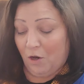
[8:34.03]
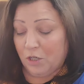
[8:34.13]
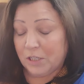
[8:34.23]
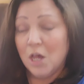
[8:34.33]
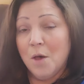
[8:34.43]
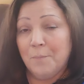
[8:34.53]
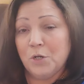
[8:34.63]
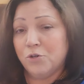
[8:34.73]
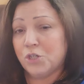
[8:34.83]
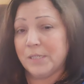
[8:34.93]
Because
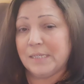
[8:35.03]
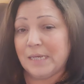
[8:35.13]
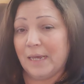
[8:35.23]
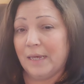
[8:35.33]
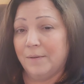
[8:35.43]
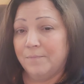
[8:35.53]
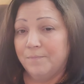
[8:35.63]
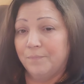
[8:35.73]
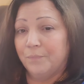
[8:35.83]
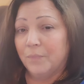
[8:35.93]
Mnuchin's saying
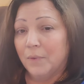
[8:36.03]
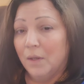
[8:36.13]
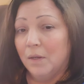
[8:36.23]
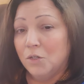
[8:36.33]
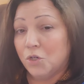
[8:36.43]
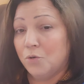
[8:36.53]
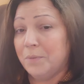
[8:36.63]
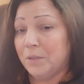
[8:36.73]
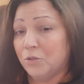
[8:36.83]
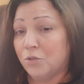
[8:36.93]

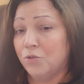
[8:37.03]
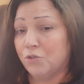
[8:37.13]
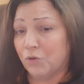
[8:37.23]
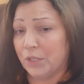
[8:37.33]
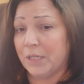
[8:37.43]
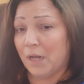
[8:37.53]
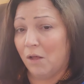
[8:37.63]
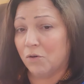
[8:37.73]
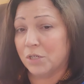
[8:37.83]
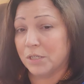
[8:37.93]
$2 trillion
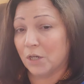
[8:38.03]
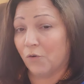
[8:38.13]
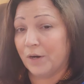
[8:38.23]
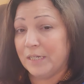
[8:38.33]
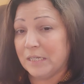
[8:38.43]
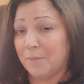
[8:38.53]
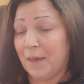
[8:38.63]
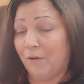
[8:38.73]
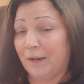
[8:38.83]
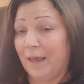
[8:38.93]
is a crazy
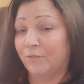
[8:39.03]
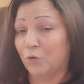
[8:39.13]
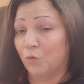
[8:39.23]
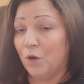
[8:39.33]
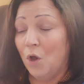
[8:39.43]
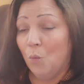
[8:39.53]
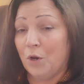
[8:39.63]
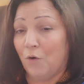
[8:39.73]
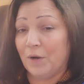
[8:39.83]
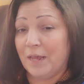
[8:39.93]
amount after
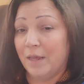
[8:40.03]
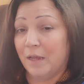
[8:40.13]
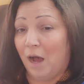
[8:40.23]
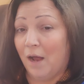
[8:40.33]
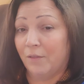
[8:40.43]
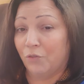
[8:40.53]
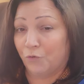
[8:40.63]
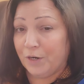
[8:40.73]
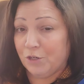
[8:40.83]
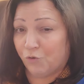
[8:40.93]
we already got
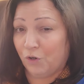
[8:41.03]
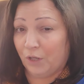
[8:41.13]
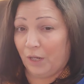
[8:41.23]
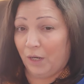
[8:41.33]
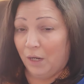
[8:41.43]
$3 trillion.